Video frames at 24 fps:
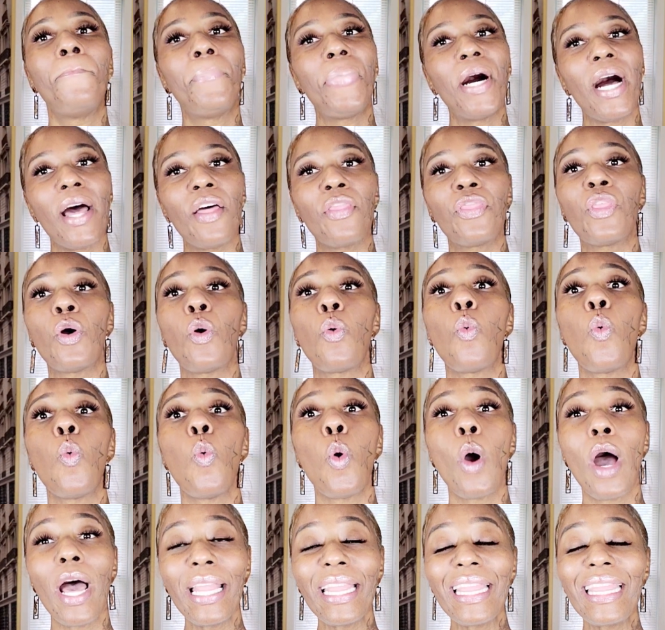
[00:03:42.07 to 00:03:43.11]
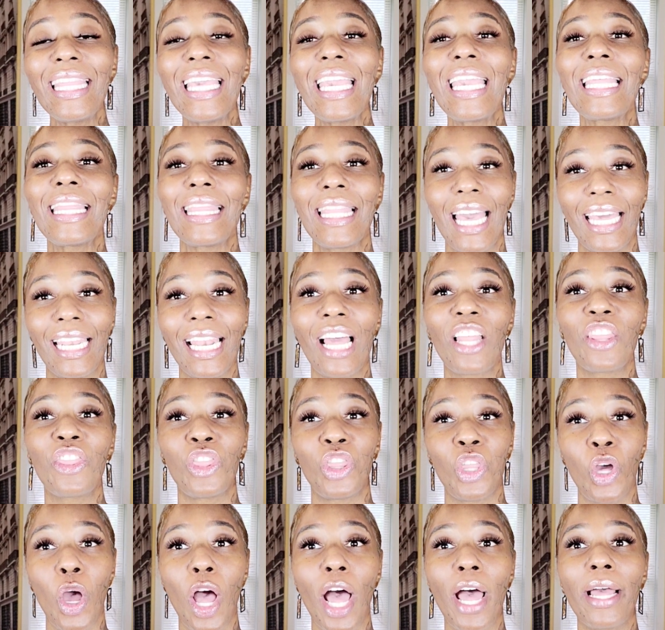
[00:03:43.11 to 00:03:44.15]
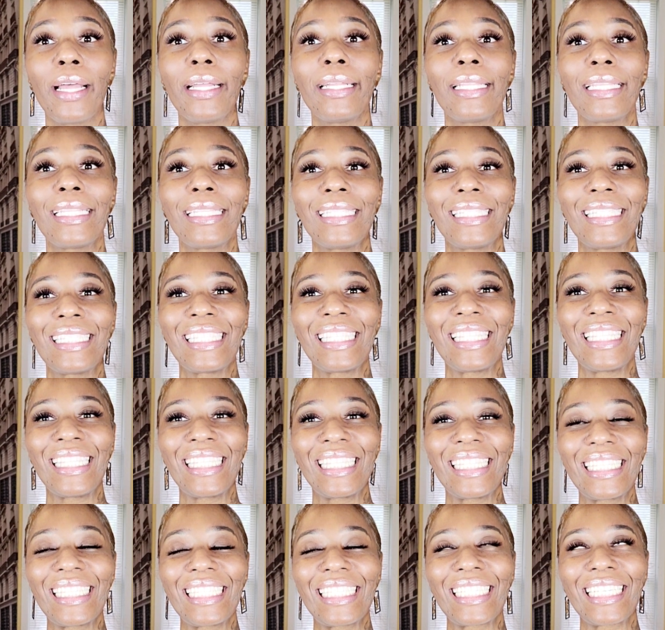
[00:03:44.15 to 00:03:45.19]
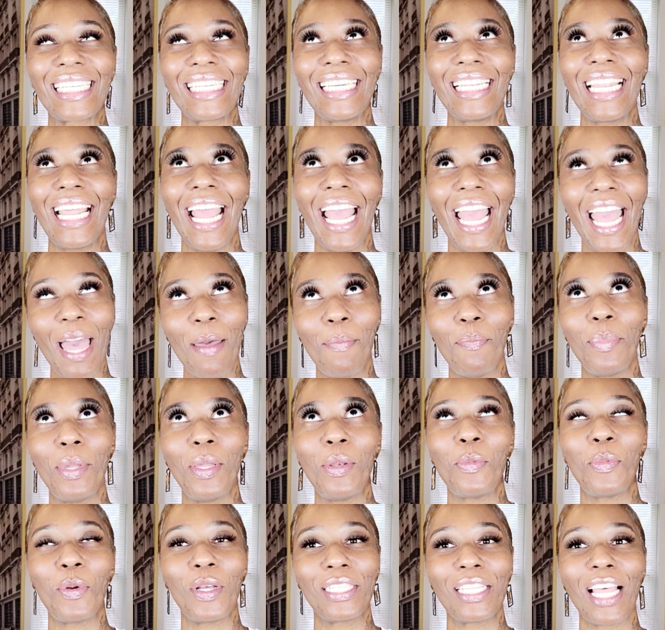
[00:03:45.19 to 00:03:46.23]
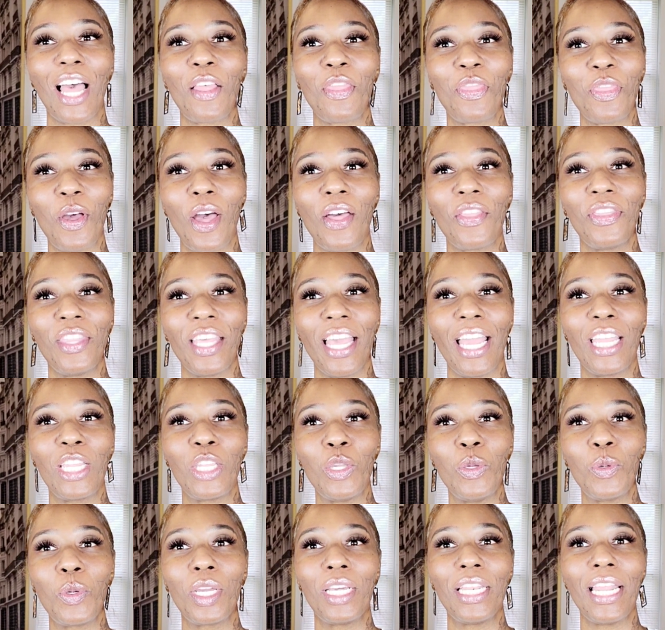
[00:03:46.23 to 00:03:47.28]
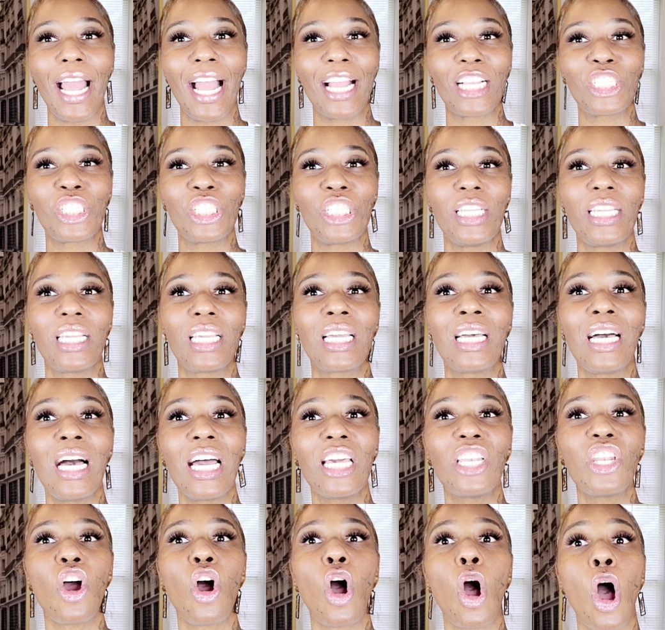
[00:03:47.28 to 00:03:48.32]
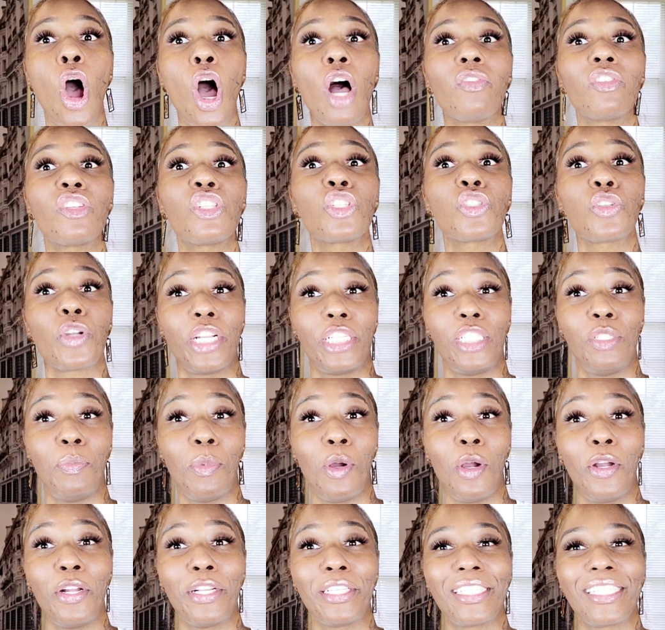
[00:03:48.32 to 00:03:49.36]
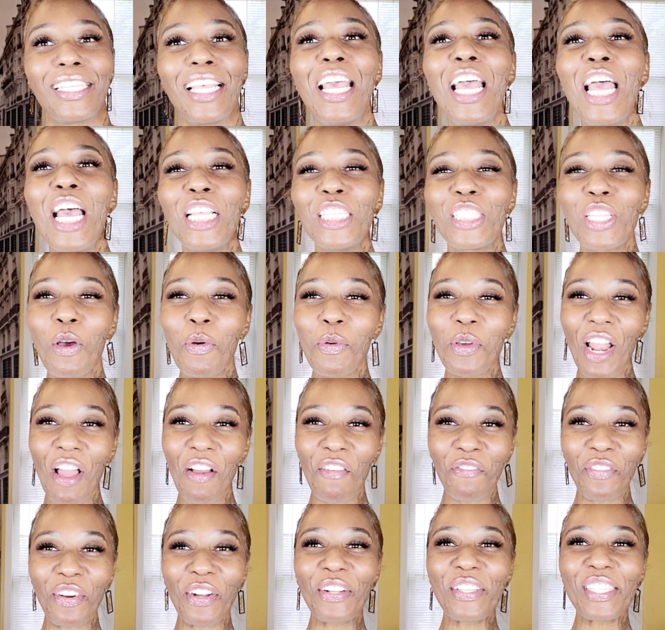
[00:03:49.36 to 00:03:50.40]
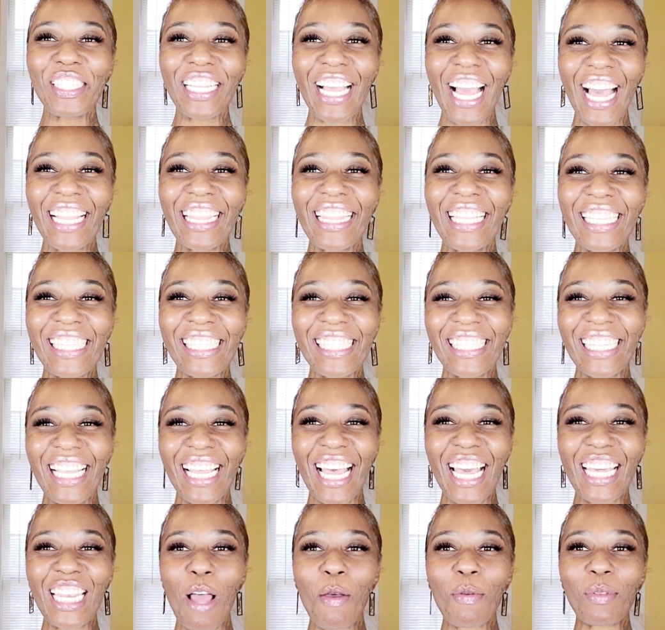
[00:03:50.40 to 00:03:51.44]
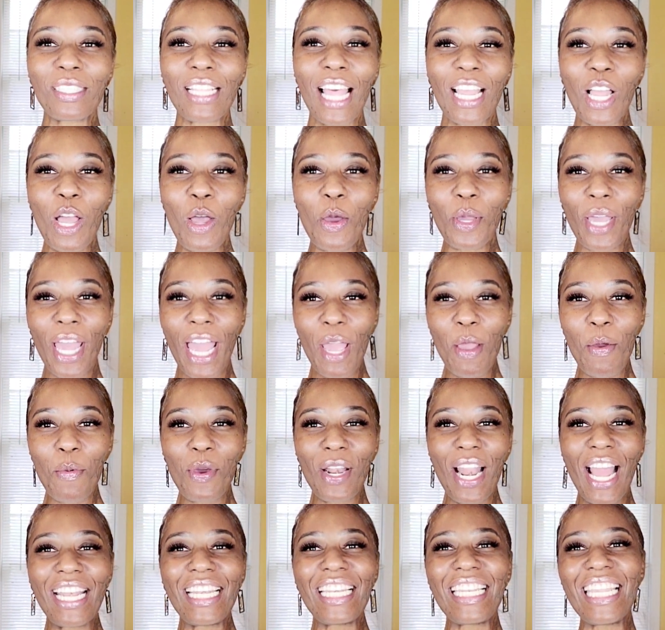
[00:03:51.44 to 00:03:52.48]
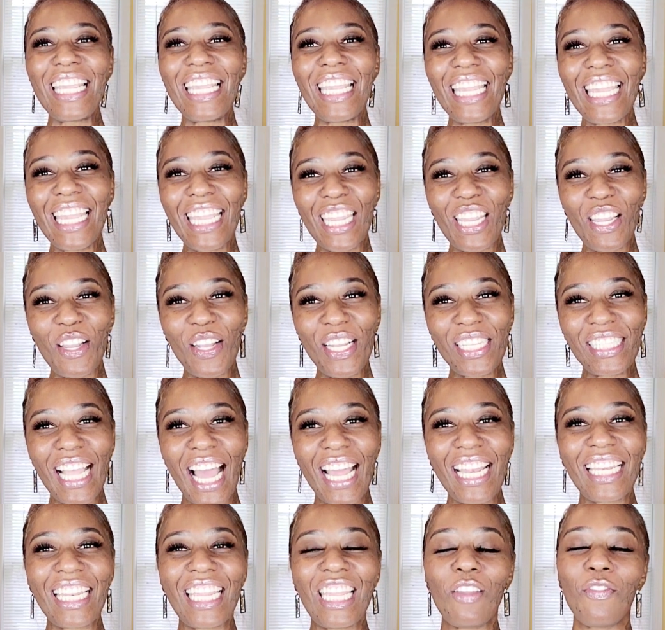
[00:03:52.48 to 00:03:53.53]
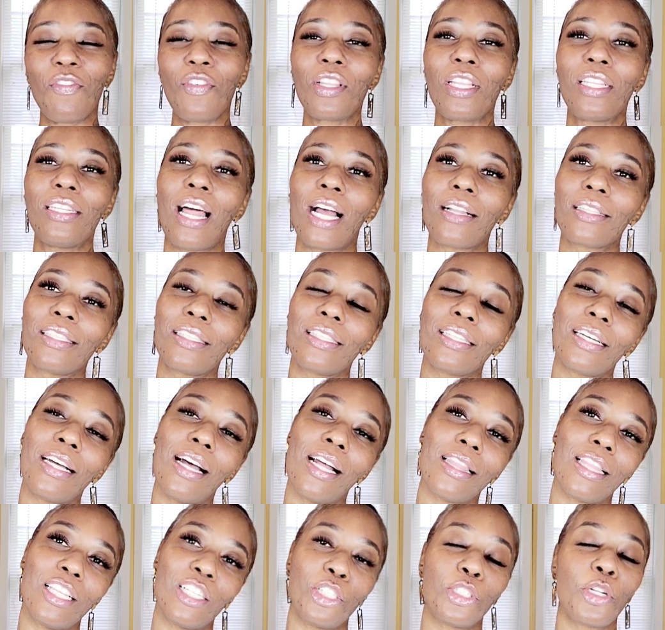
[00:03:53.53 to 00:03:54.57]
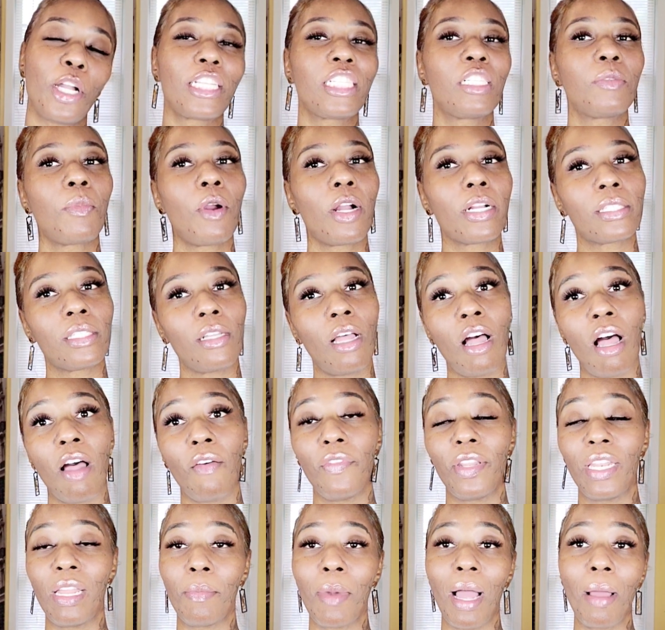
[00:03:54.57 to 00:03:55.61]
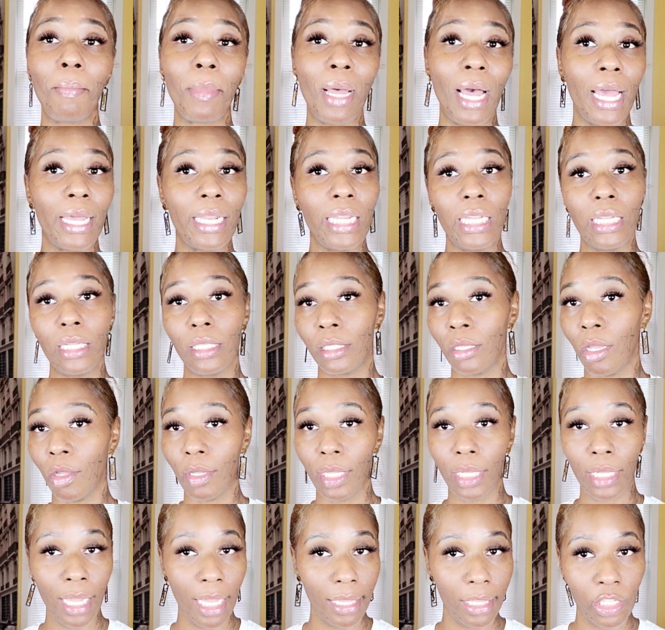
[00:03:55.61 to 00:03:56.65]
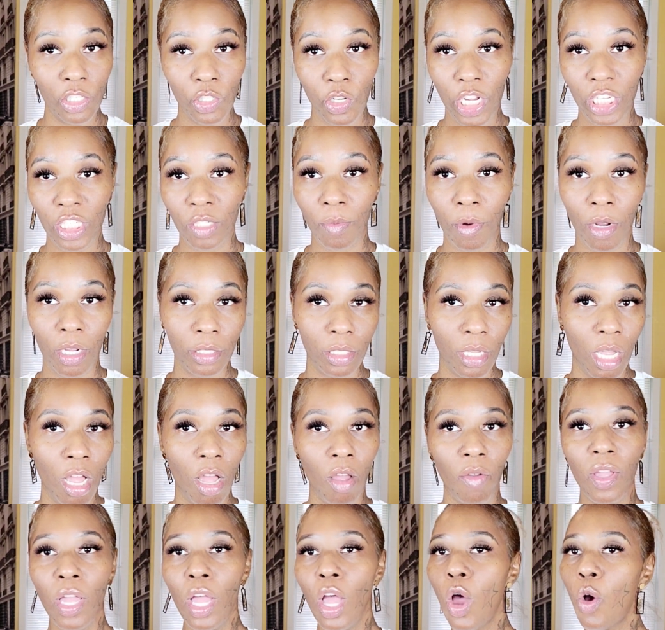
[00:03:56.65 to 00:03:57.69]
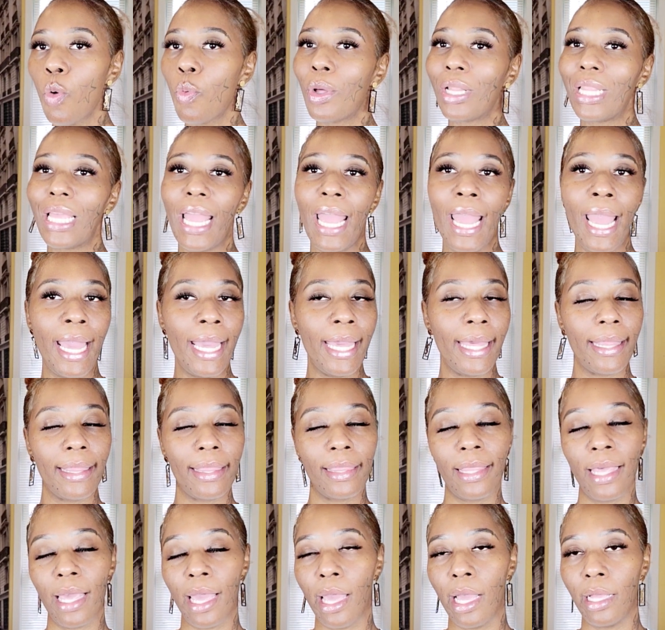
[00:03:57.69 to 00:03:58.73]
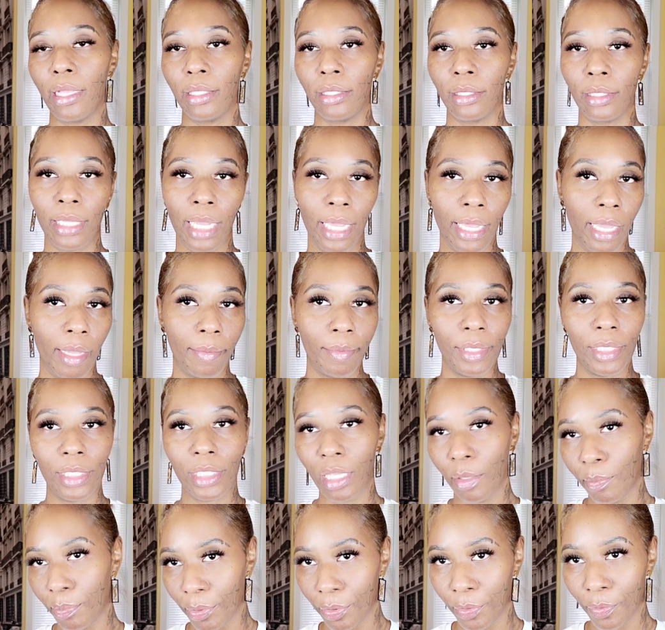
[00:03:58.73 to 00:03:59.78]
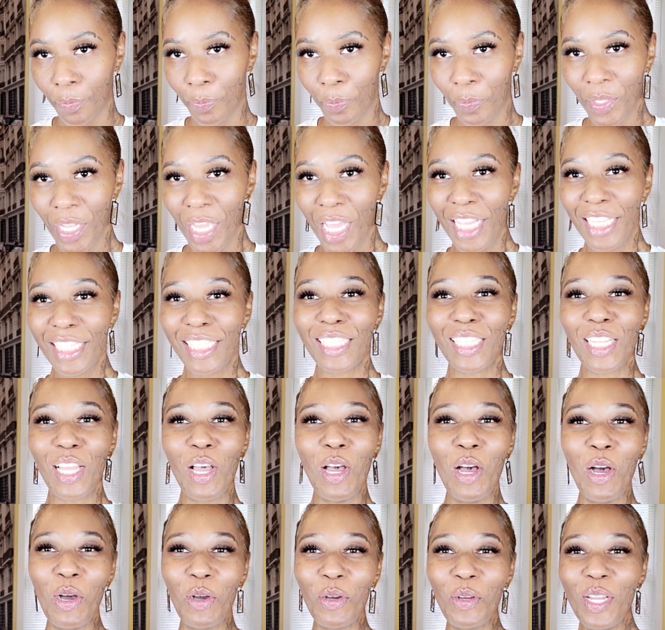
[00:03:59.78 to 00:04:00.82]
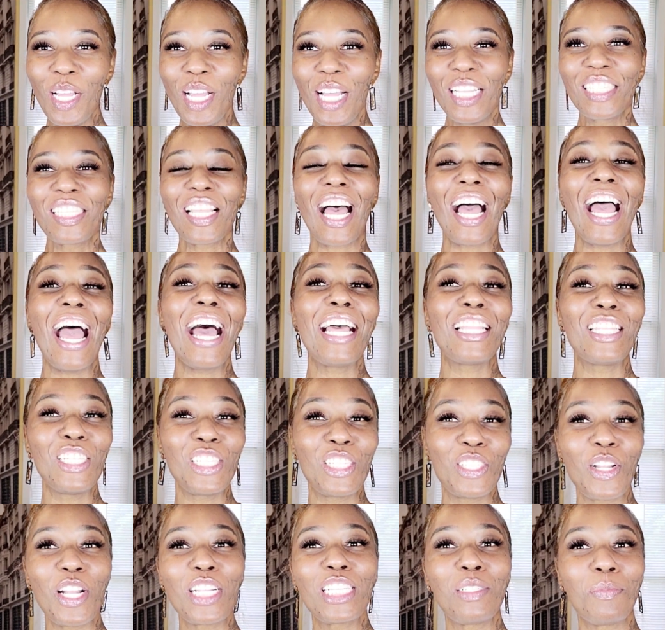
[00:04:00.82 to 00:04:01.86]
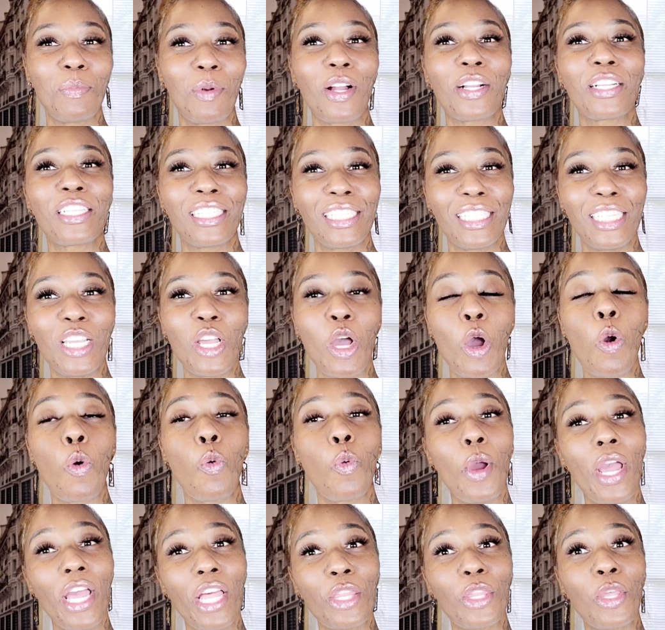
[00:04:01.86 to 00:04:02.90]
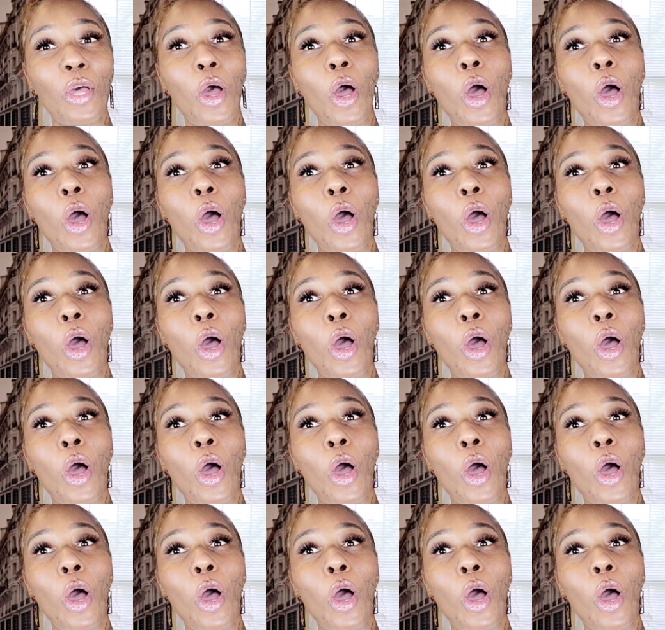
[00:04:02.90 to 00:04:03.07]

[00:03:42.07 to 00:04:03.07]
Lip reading: But the one thing that I thought could happen was, I thought that you could actually cut off stretch marks. So when I first got this done, I was like, okay, what I need here is I need for the doctor to cut the stretch marks off. And in my mind, he could totally cut the stretch marks off. Well, it ain't that damn simple. So I had the stretch marks still with